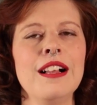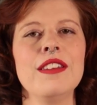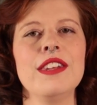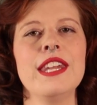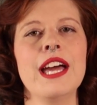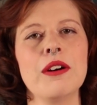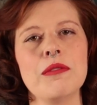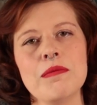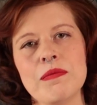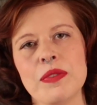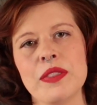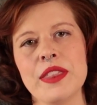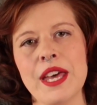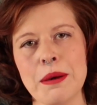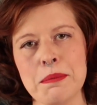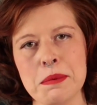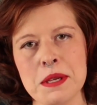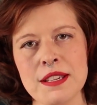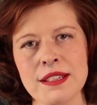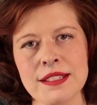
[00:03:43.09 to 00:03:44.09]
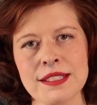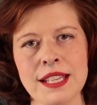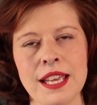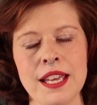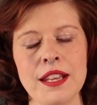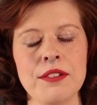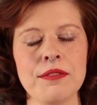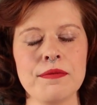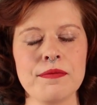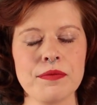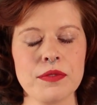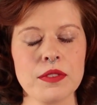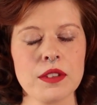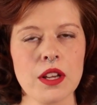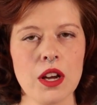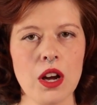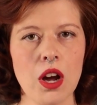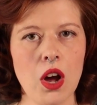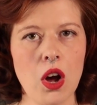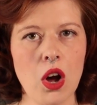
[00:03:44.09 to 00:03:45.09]
Now, that being said,
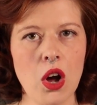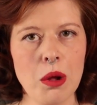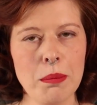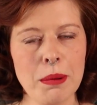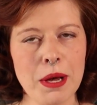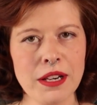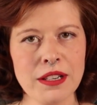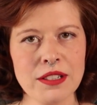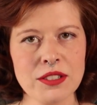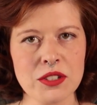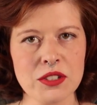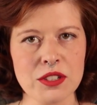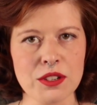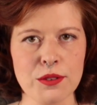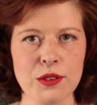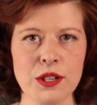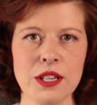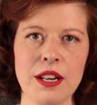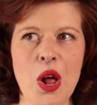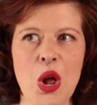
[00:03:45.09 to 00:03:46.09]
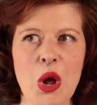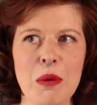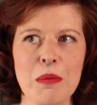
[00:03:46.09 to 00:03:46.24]
all bodies are different,